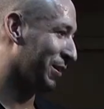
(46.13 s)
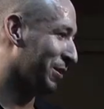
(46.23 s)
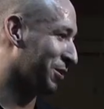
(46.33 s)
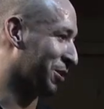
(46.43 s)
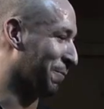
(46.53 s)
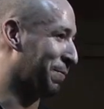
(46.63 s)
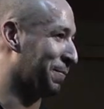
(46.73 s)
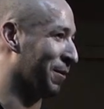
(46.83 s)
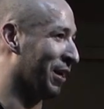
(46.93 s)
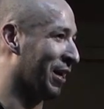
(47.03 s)
some
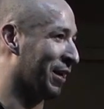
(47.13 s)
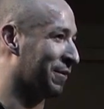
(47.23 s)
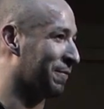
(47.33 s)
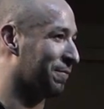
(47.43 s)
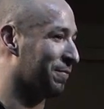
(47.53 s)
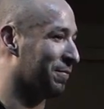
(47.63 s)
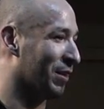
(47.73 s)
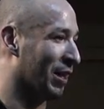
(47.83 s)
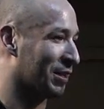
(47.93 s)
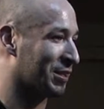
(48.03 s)
people like
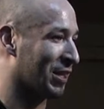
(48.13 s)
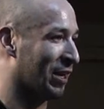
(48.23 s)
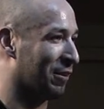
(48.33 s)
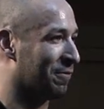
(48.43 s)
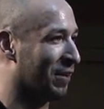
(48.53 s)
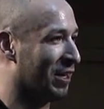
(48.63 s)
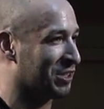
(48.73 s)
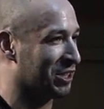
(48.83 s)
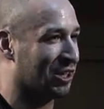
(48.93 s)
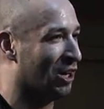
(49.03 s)
like title fights
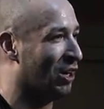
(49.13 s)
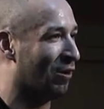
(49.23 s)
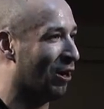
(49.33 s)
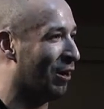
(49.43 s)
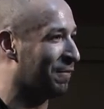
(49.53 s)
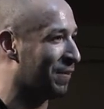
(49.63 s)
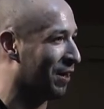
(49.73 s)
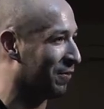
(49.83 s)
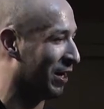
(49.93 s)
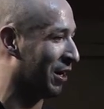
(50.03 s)
that go all five
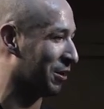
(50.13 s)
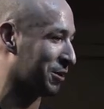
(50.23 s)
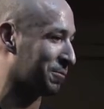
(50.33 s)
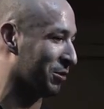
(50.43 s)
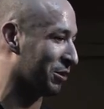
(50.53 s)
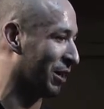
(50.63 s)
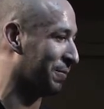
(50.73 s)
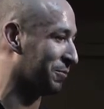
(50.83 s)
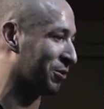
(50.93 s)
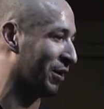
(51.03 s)
rounds. Personally,
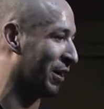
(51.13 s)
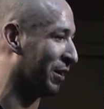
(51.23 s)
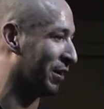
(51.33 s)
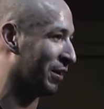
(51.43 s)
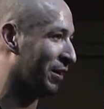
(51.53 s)
I'm trying to